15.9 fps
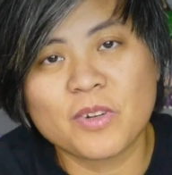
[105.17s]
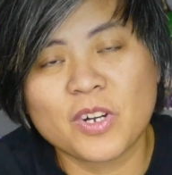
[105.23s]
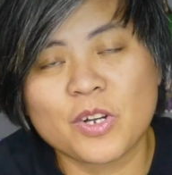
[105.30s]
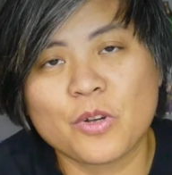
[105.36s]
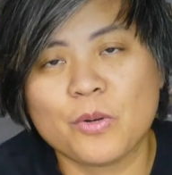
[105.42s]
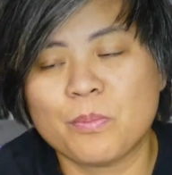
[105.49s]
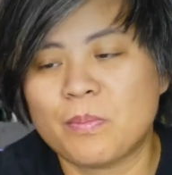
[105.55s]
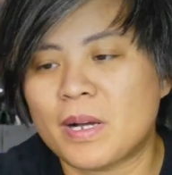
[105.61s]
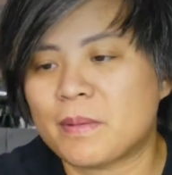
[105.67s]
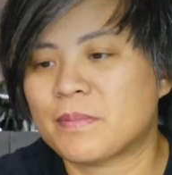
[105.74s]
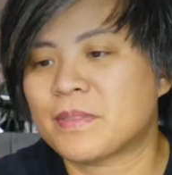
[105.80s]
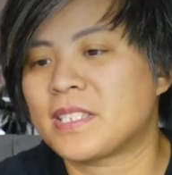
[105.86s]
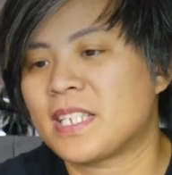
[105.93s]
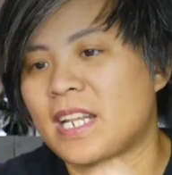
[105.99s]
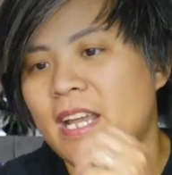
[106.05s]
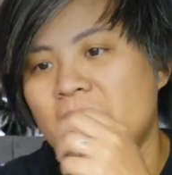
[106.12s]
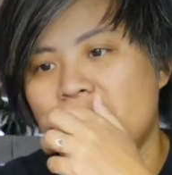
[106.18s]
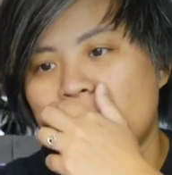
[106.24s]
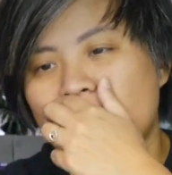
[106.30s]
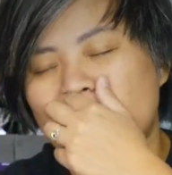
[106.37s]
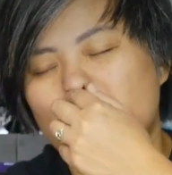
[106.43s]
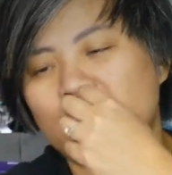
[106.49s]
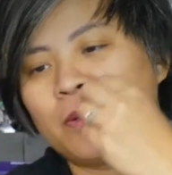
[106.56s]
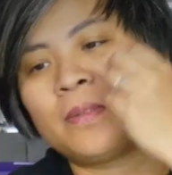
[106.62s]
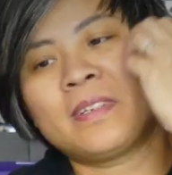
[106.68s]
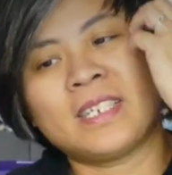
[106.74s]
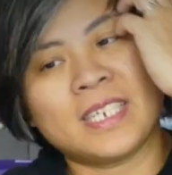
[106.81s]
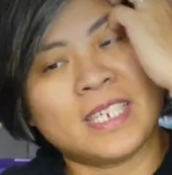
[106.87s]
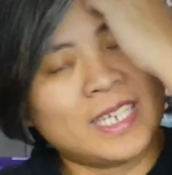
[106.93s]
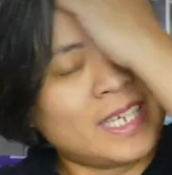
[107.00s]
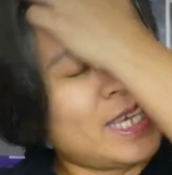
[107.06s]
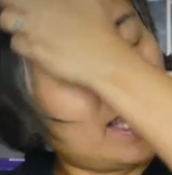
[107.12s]
Funko Pops that I own.
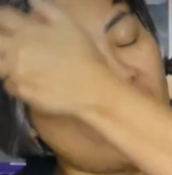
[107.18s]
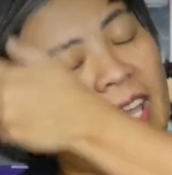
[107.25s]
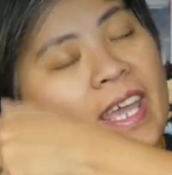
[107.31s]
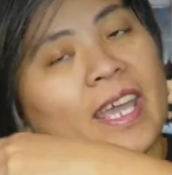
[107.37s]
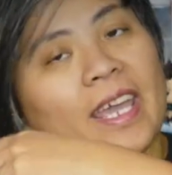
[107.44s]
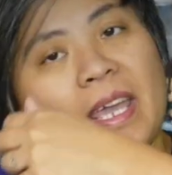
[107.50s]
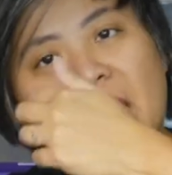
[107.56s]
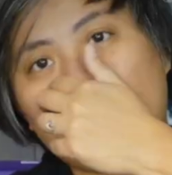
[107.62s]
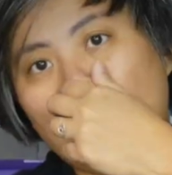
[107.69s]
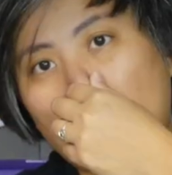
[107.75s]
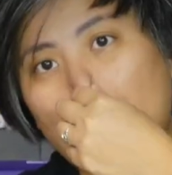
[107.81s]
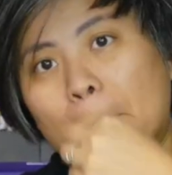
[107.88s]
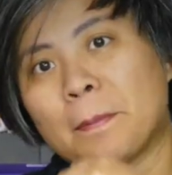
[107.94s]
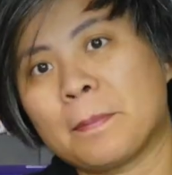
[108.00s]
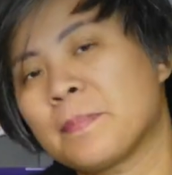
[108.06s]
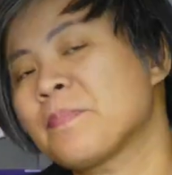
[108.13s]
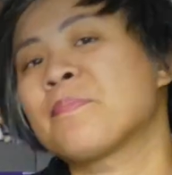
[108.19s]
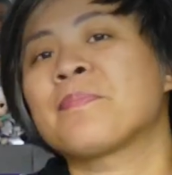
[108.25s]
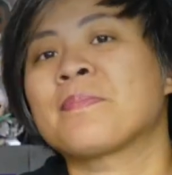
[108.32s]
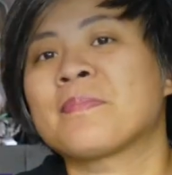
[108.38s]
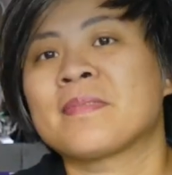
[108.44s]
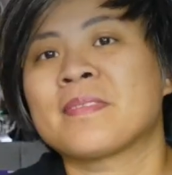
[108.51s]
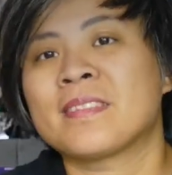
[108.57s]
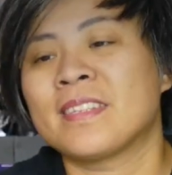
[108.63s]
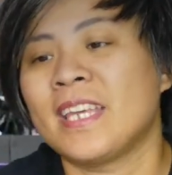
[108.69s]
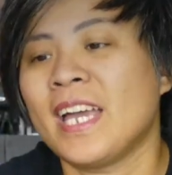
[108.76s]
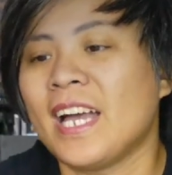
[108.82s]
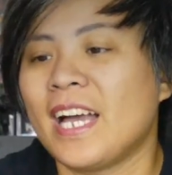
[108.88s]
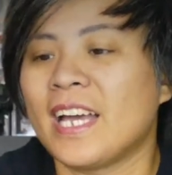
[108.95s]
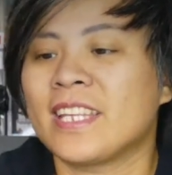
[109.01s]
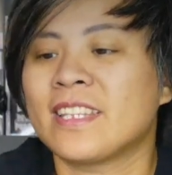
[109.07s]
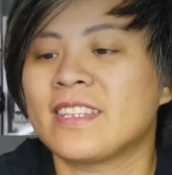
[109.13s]
And
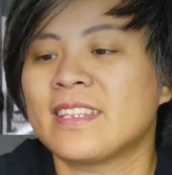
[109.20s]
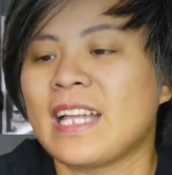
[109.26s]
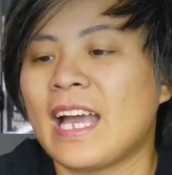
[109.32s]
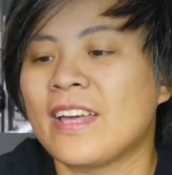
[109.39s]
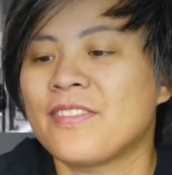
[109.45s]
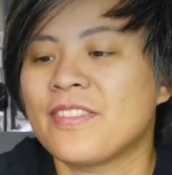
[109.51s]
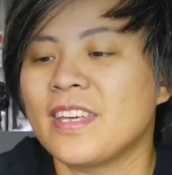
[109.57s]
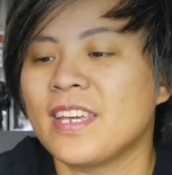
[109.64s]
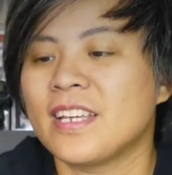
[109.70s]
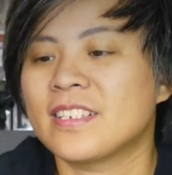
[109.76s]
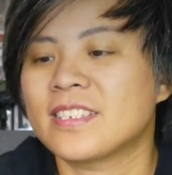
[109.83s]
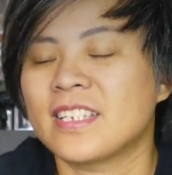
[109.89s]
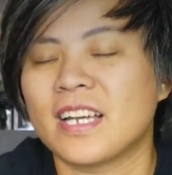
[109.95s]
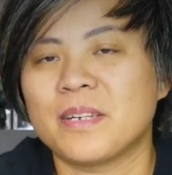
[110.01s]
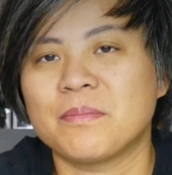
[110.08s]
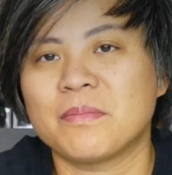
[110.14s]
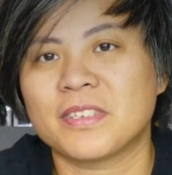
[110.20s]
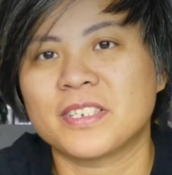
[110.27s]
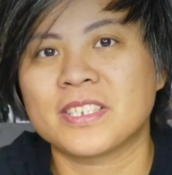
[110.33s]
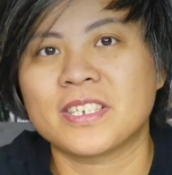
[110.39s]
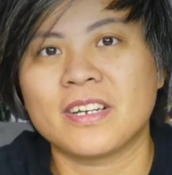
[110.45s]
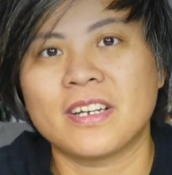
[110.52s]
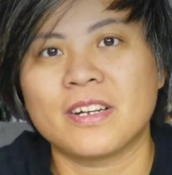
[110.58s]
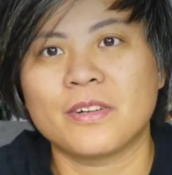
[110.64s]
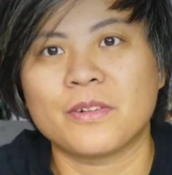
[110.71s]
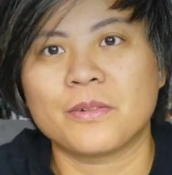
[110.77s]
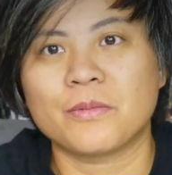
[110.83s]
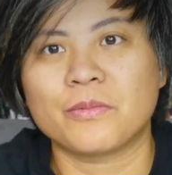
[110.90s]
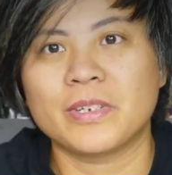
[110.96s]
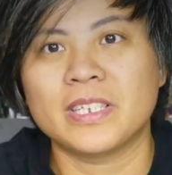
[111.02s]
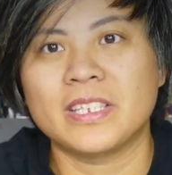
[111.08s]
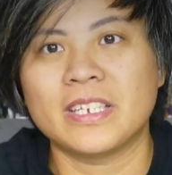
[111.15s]
yeah, I think Slimer's
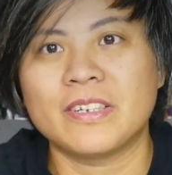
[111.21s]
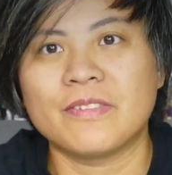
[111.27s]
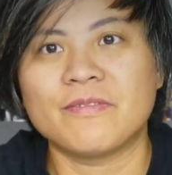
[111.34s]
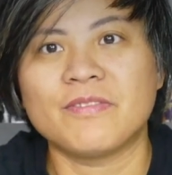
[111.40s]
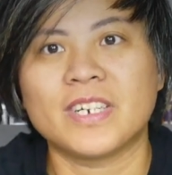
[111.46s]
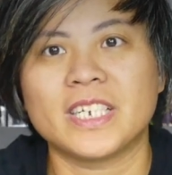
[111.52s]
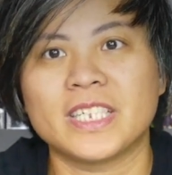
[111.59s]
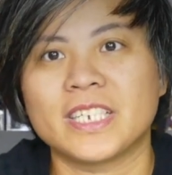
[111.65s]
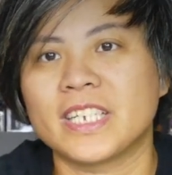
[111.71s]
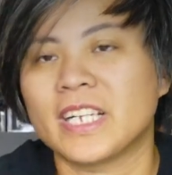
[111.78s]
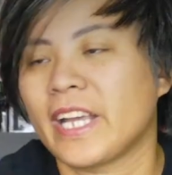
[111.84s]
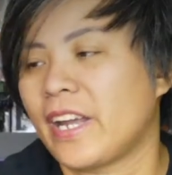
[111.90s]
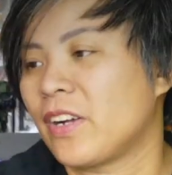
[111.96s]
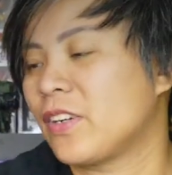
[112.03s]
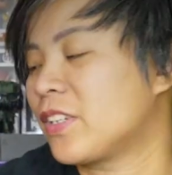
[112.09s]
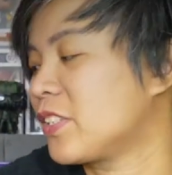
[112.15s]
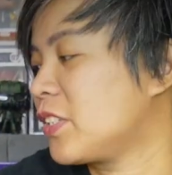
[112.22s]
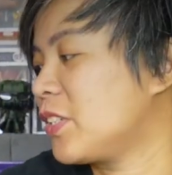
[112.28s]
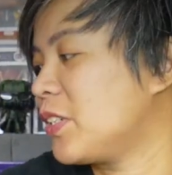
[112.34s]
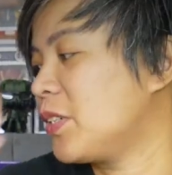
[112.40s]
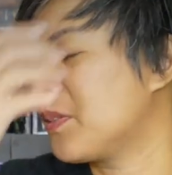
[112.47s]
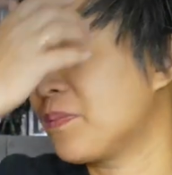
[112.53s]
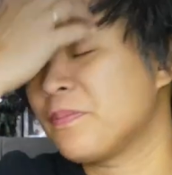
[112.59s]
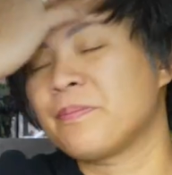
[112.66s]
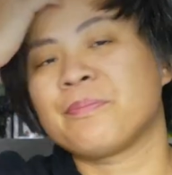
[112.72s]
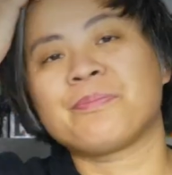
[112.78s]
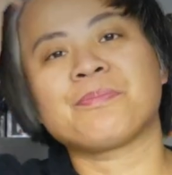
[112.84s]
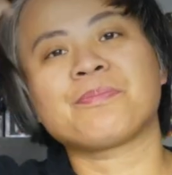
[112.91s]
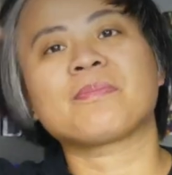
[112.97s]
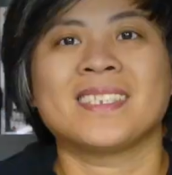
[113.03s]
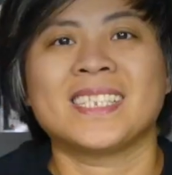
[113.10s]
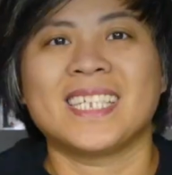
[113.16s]
a really fun character.
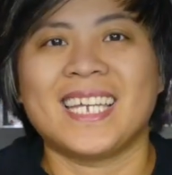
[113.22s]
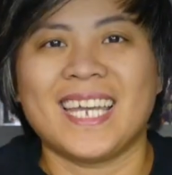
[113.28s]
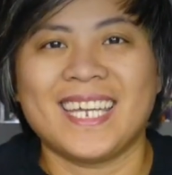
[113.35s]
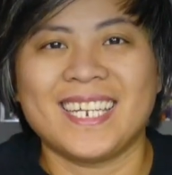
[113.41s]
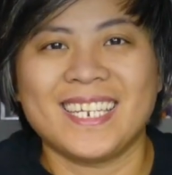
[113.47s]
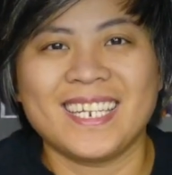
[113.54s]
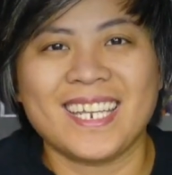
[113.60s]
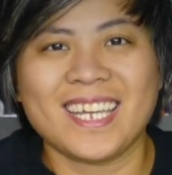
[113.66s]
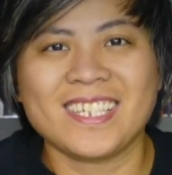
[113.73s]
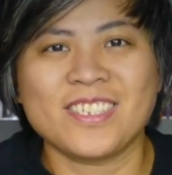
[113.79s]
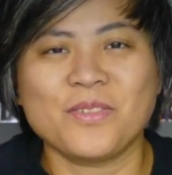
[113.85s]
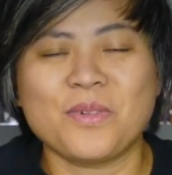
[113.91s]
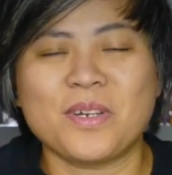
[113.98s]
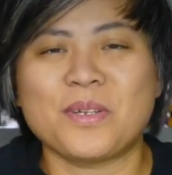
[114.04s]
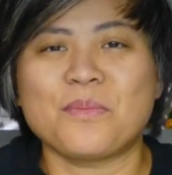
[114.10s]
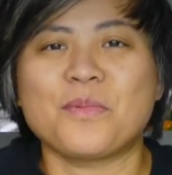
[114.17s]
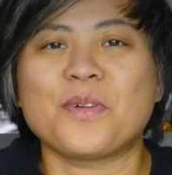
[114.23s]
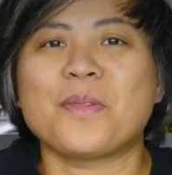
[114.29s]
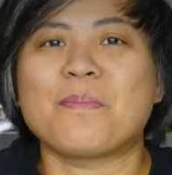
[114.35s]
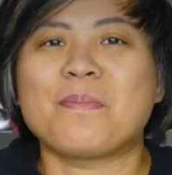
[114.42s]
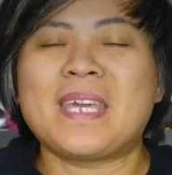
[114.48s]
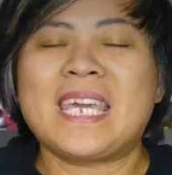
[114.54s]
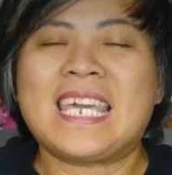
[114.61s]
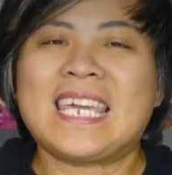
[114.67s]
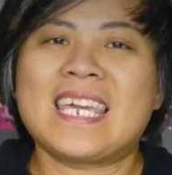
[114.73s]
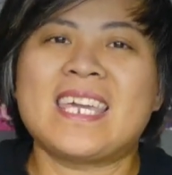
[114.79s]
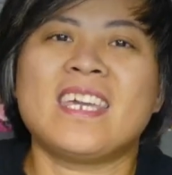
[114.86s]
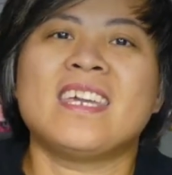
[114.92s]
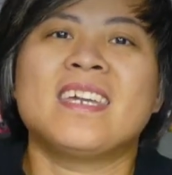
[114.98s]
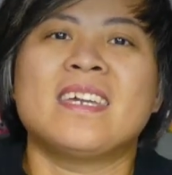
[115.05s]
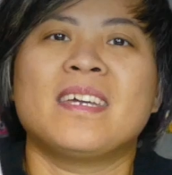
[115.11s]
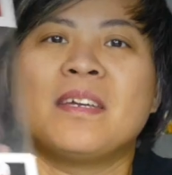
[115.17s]
And the next one would be